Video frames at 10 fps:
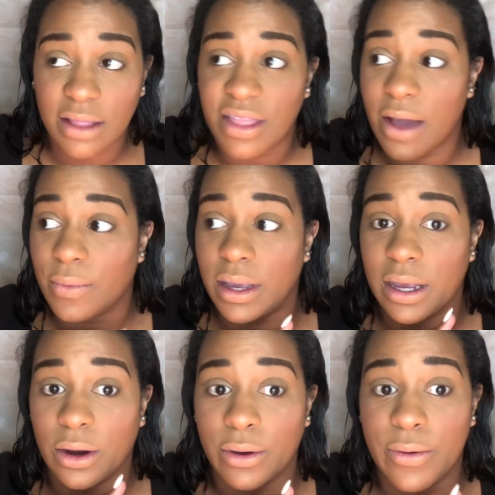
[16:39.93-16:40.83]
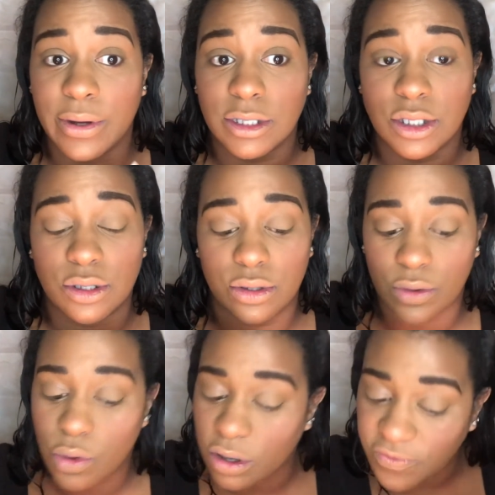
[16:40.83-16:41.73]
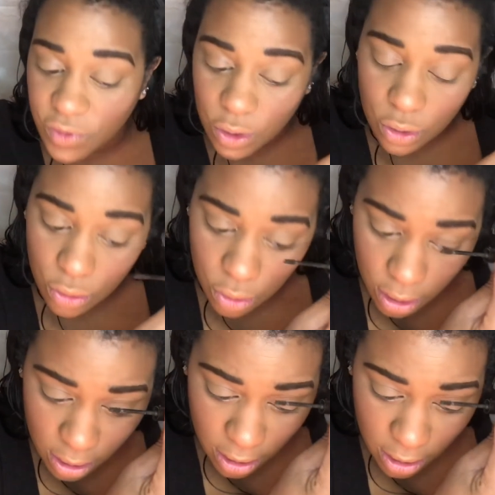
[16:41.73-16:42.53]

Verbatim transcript: that we are going to order food